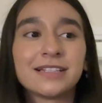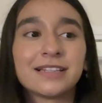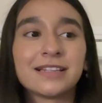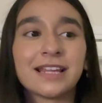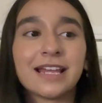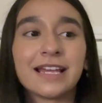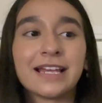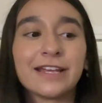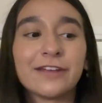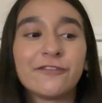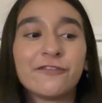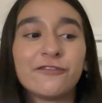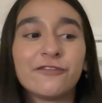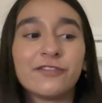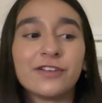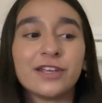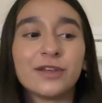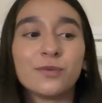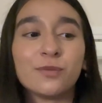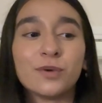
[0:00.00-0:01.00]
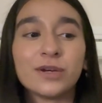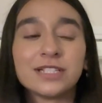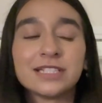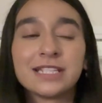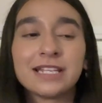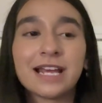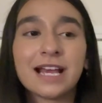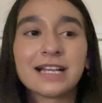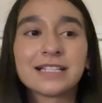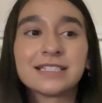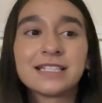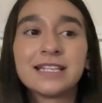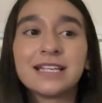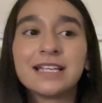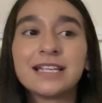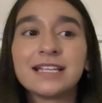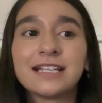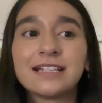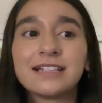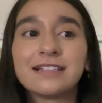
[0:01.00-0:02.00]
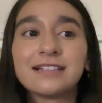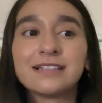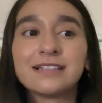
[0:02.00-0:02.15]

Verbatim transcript: like if it was an accident